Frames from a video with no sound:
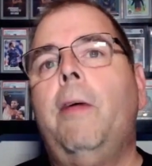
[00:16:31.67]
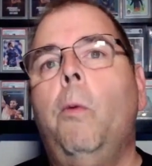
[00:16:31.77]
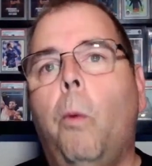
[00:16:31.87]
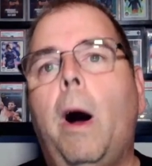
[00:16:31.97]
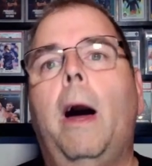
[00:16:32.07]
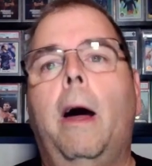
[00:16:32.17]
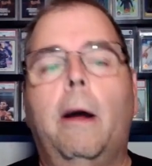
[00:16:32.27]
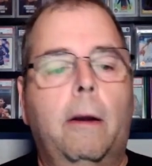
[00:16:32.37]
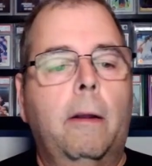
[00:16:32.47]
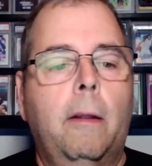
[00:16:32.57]
want,
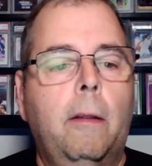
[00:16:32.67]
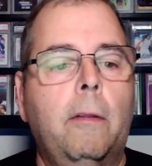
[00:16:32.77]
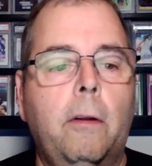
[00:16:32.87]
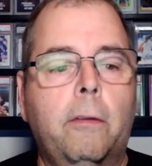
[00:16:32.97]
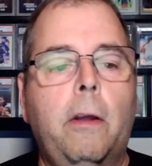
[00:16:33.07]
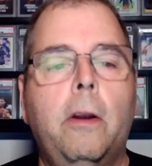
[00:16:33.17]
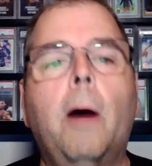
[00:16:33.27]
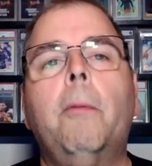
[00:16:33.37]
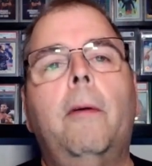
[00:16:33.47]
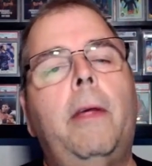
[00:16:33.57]
there's a
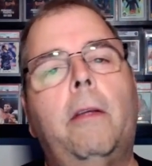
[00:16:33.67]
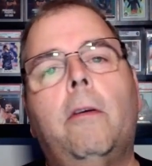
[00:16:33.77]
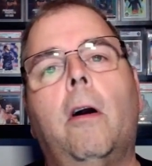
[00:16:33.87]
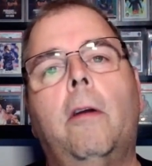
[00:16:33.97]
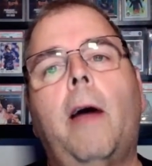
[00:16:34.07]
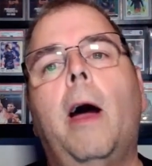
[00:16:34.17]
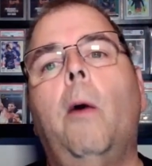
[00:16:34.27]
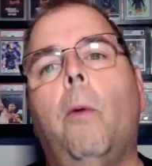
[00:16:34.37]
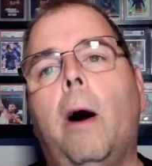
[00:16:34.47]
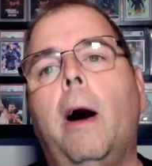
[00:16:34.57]
number of these cards I
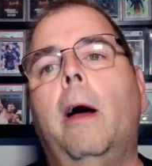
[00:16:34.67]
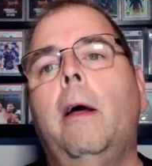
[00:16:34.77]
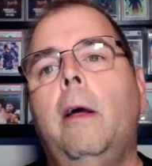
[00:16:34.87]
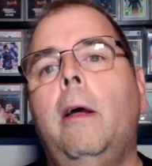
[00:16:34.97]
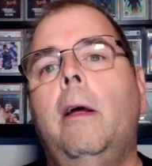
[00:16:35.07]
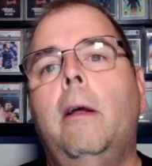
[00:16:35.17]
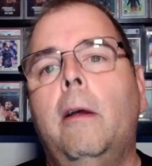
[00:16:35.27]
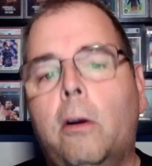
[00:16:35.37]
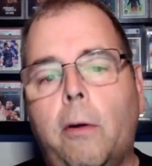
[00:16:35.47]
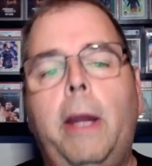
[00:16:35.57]
want
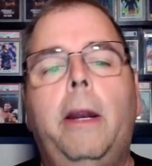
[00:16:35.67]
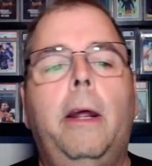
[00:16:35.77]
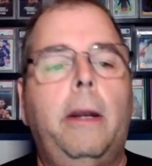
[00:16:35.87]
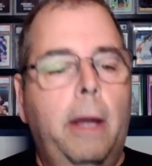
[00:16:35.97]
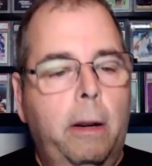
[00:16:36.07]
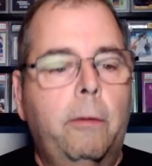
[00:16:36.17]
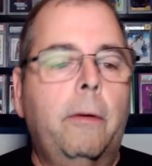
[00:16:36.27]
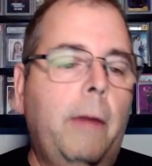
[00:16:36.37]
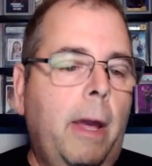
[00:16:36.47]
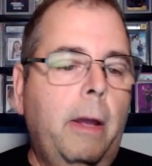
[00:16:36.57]
graded
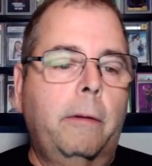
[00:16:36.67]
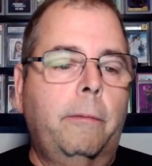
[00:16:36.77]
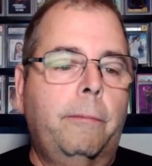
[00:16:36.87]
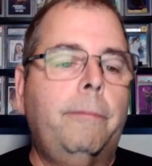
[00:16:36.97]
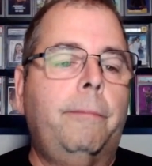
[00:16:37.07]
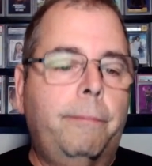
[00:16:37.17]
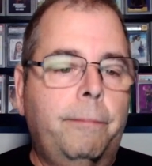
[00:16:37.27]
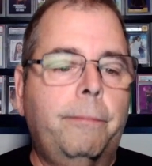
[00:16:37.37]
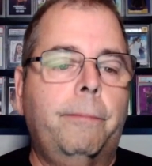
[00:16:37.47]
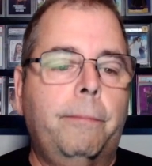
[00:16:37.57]
and
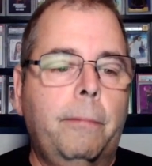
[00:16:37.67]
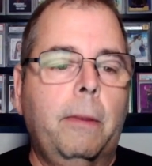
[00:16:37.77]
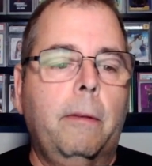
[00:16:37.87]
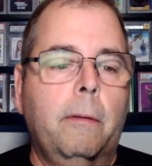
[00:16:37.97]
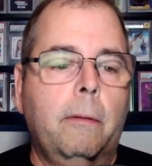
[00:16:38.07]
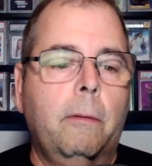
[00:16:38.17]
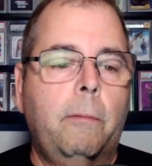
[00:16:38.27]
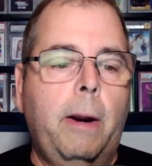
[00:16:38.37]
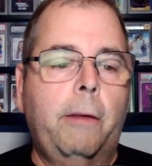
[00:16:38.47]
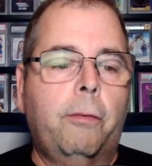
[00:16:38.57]

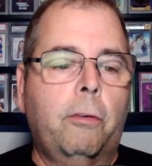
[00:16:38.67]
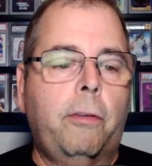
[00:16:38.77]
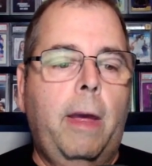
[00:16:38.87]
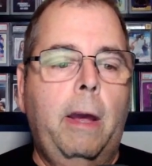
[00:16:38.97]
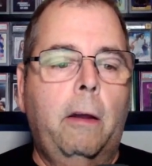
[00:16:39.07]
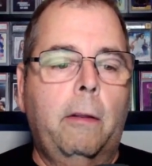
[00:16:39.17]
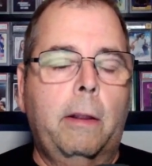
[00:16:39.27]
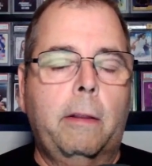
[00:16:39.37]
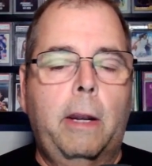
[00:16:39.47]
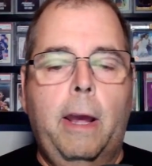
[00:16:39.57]
ready for sale
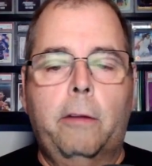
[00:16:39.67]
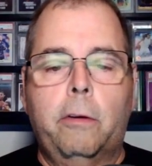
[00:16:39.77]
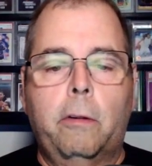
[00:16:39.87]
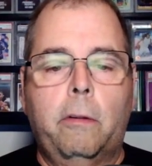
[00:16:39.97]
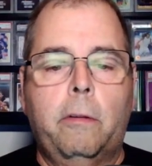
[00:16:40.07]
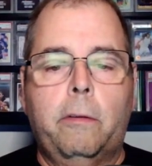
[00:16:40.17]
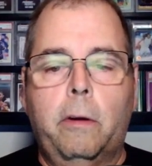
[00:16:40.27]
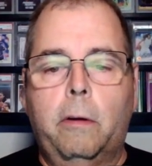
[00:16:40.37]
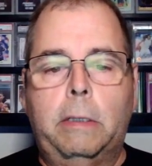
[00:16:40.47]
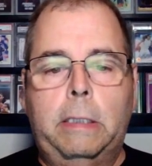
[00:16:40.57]
at the National.
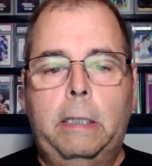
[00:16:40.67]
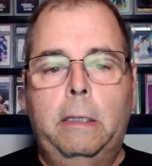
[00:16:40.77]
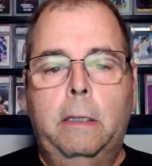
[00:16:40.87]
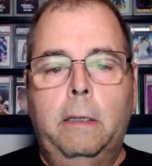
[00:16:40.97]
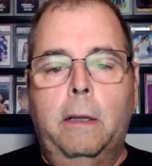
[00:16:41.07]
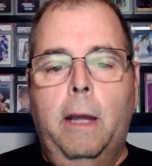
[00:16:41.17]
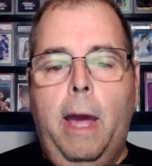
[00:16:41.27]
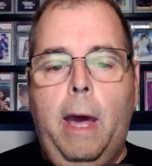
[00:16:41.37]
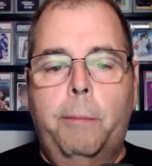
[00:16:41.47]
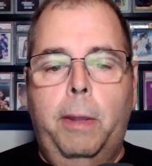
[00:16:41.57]
So
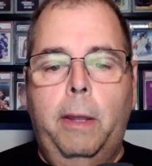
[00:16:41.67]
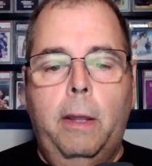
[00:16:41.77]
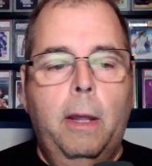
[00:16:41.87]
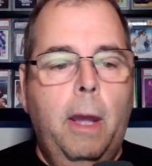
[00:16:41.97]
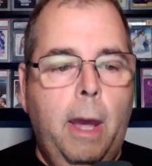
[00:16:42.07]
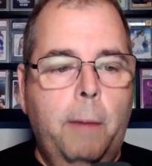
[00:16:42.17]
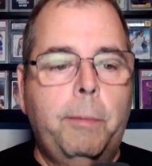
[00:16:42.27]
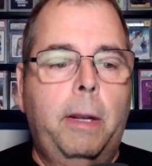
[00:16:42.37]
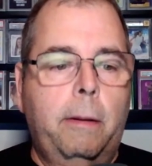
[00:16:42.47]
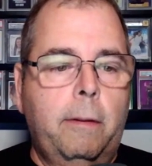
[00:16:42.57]
happy
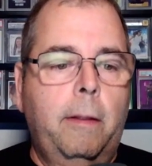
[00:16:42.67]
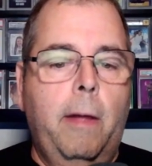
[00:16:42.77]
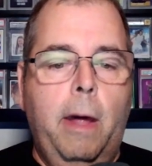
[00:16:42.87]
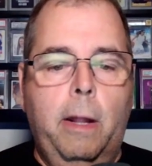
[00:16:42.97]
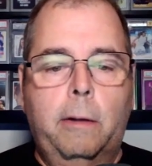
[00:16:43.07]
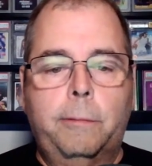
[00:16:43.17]
to see that.